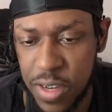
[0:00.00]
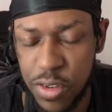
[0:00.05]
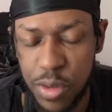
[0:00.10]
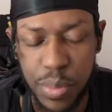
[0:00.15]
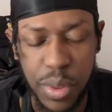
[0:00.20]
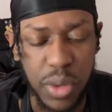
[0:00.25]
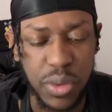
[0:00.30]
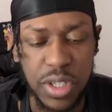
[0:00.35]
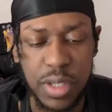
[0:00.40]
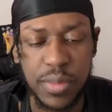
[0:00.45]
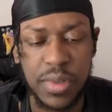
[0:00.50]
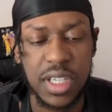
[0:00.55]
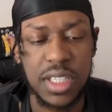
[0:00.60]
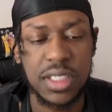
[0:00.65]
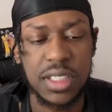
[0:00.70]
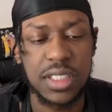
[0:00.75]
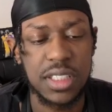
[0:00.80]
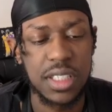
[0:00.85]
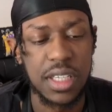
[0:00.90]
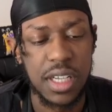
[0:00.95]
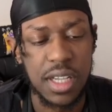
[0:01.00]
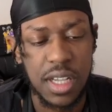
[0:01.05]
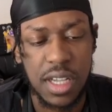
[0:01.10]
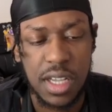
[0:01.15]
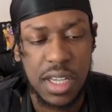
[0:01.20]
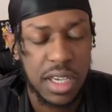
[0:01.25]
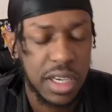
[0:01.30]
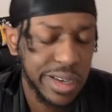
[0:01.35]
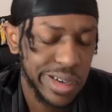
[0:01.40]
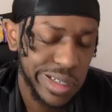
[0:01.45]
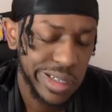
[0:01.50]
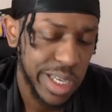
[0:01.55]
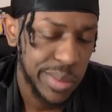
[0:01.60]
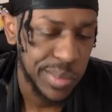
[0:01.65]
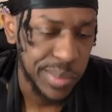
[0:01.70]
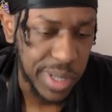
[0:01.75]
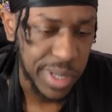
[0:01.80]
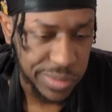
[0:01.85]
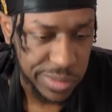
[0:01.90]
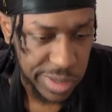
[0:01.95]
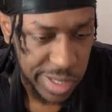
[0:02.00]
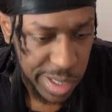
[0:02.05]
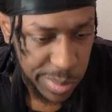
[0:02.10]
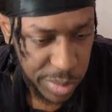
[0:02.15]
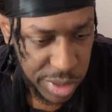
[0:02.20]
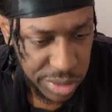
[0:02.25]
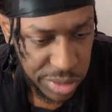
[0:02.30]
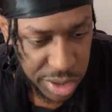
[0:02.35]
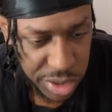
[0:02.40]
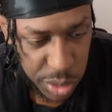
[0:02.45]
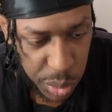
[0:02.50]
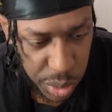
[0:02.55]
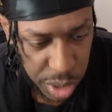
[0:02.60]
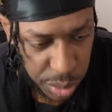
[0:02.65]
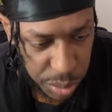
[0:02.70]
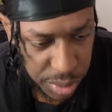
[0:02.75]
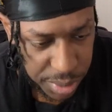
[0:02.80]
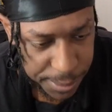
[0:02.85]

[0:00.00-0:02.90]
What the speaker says: Pokemons. And I named him after that, but it's such a weird one.